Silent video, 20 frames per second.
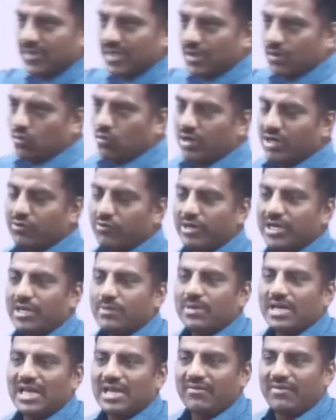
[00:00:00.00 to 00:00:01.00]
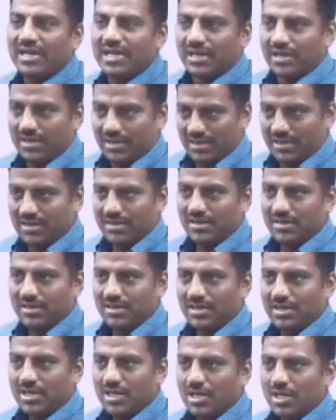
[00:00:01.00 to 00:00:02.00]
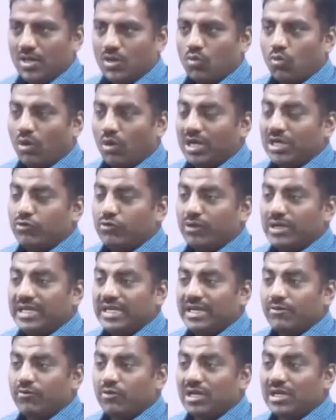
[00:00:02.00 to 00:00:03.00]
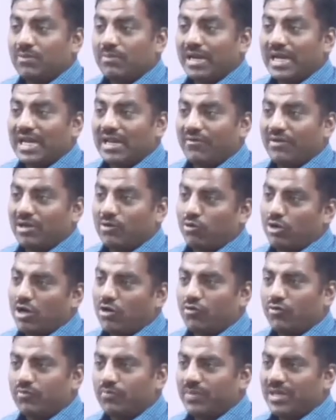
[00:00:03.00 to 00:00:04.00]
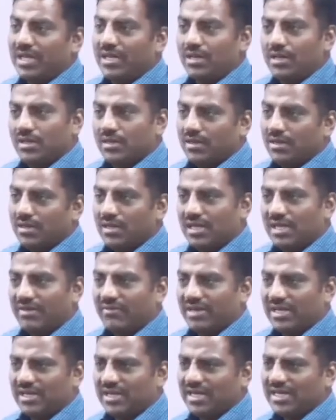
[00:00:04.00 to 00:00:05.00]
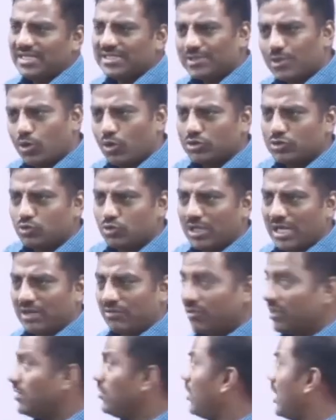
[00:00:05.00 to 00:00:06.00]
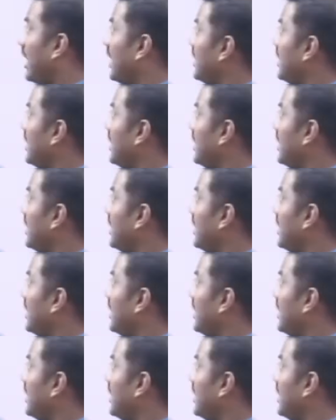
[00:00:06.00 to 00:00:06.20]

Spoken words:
120 by 11. 121 by 11 would have been 11. It is close to that one, no? And they